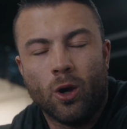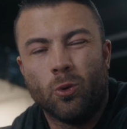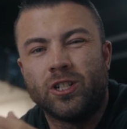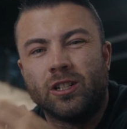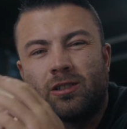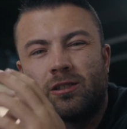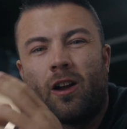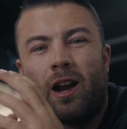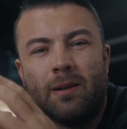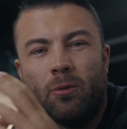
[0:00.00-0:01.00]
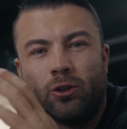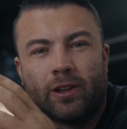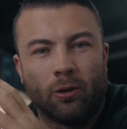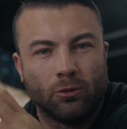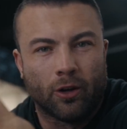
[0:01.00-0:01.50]
which is slightly more
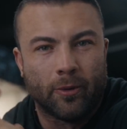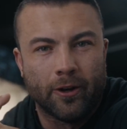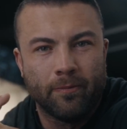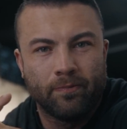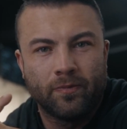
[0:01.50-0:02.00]
delt dominant.